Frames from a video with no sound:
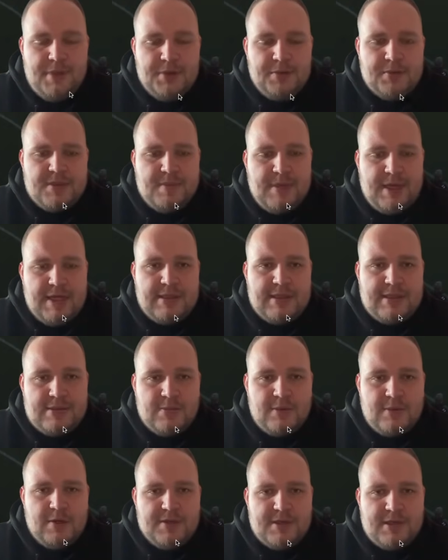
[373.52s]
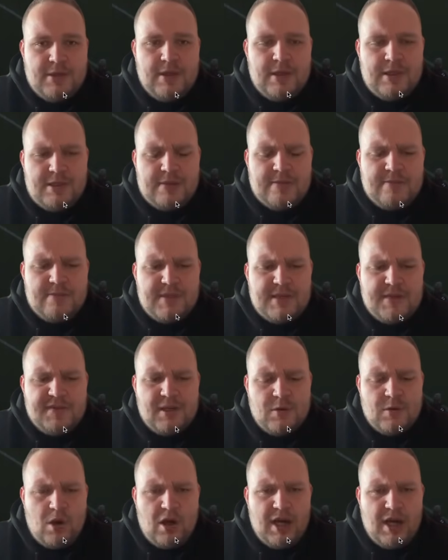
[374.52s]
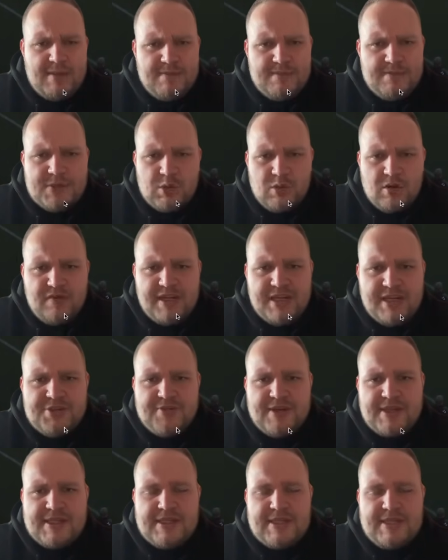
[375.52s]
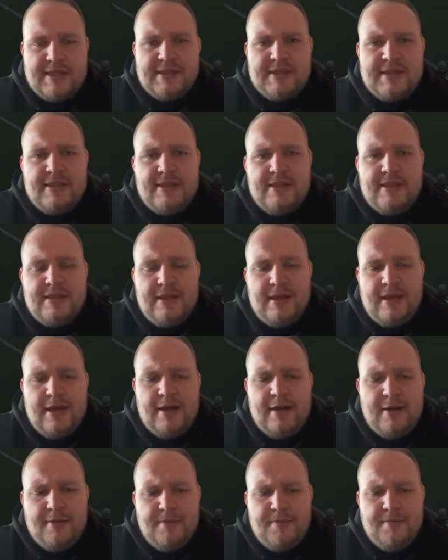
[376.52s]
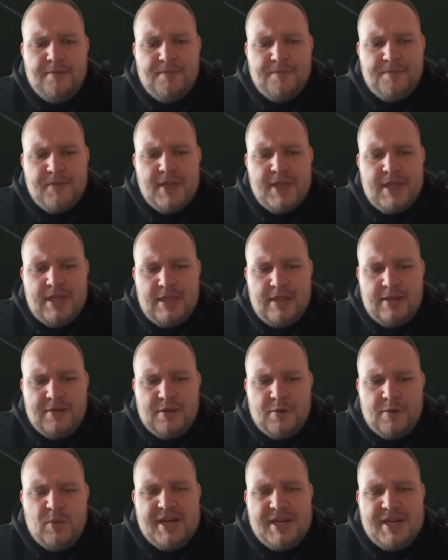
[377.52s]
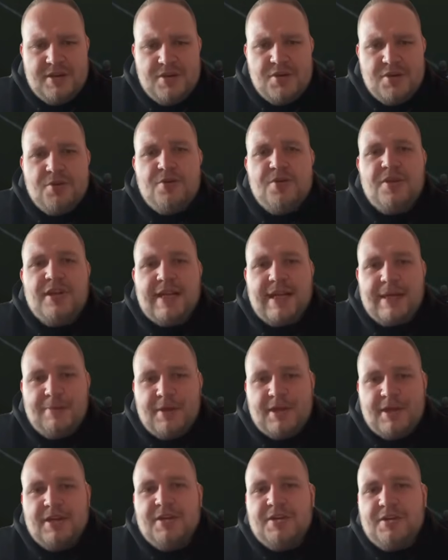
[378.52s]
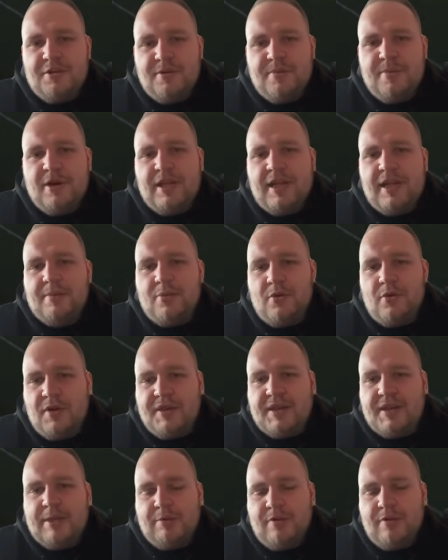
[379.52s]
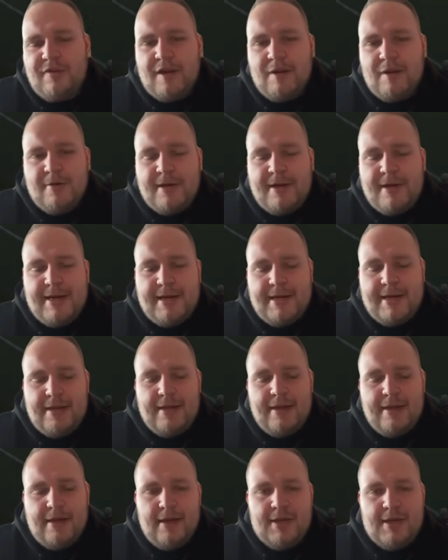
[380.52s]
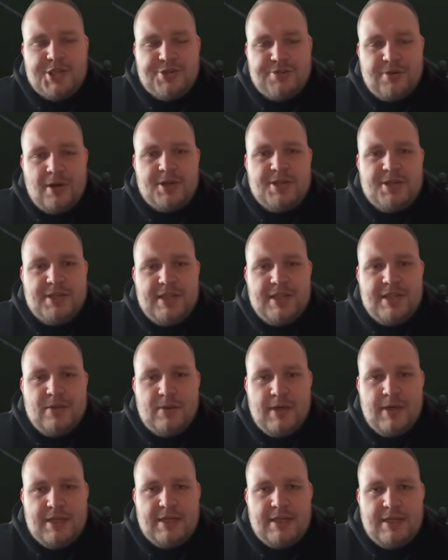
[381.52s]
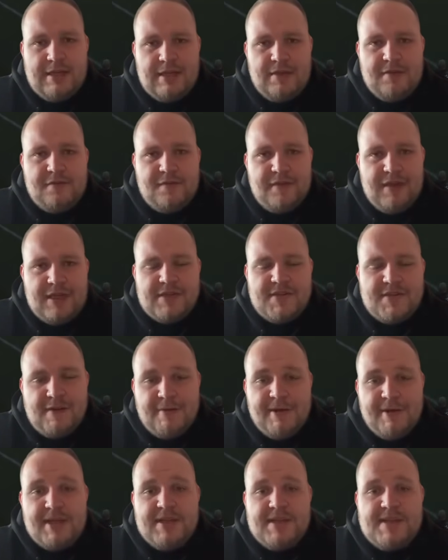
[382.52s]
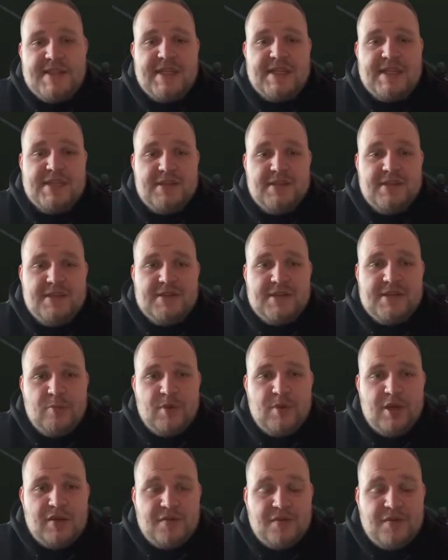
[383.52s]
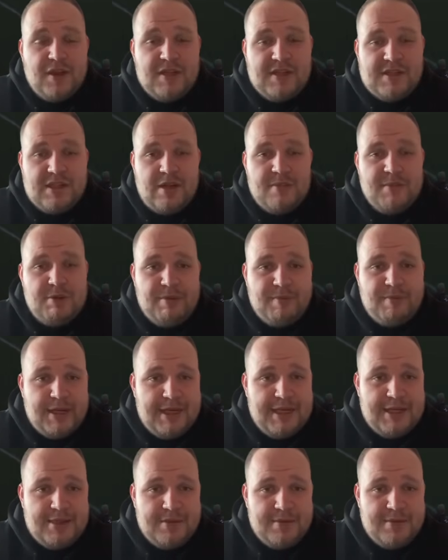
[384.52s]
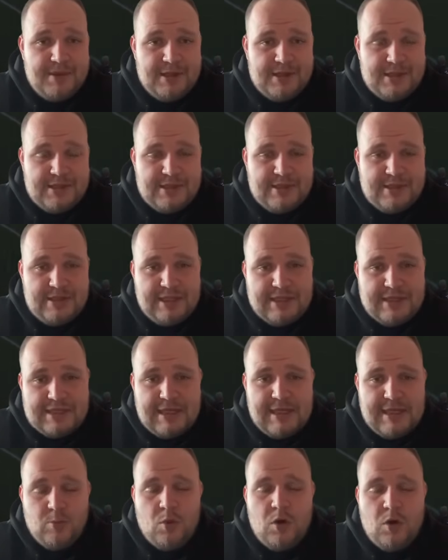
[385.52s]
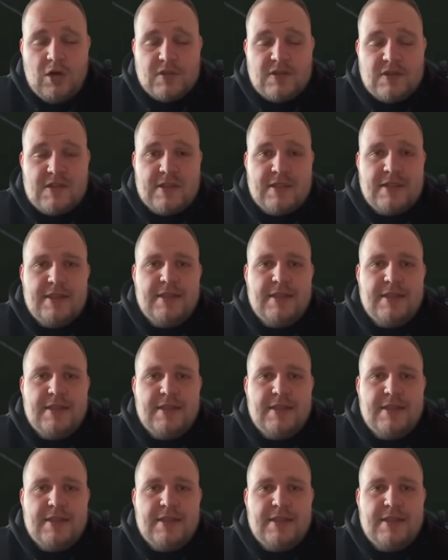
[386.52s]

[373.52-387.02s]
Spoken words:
space as well. So it's something quite sort of interesting. Um, that we knew that they were going to do by that point. They were very structured in the way that they did things, very consistent. So by the third time that we played them, as this game was,